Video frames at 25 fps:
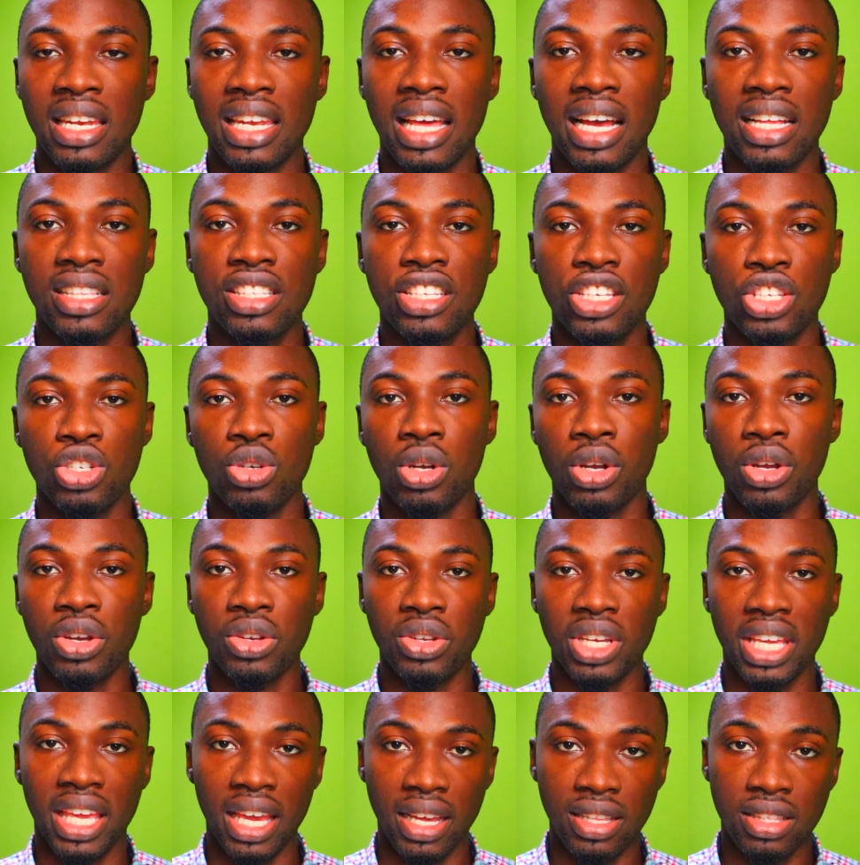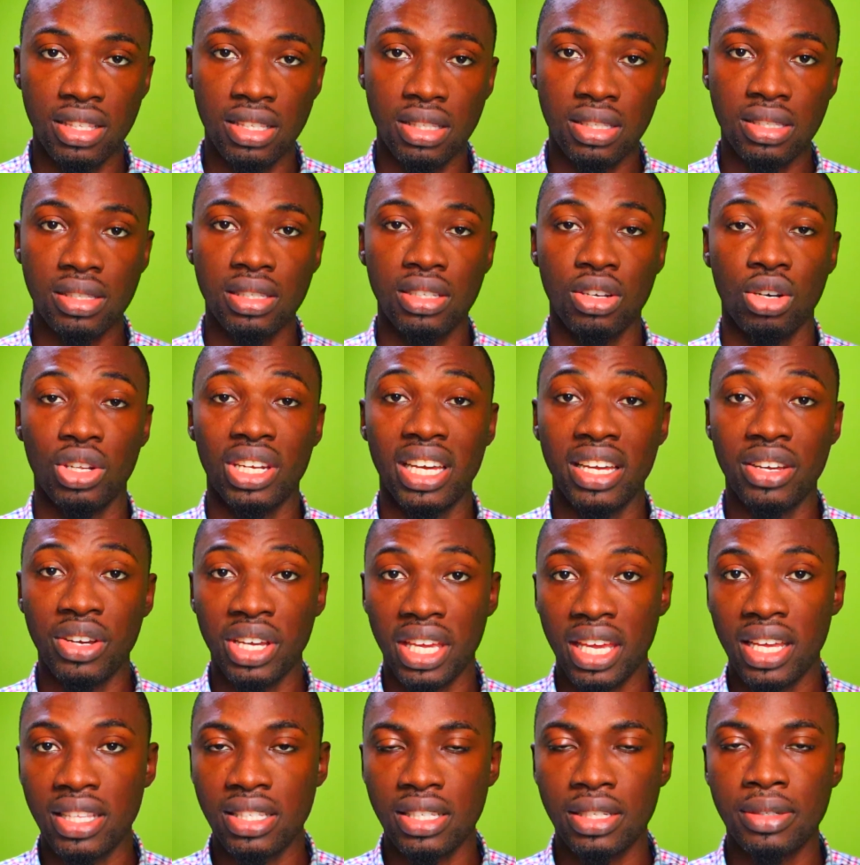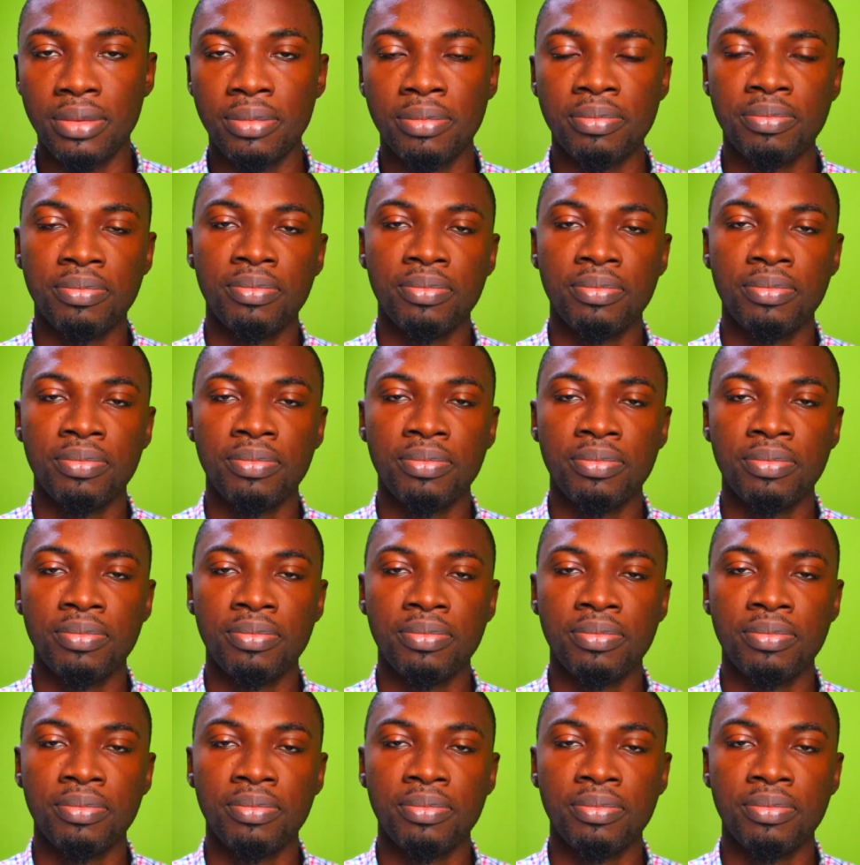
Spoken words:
that you're going to get or that you're getting.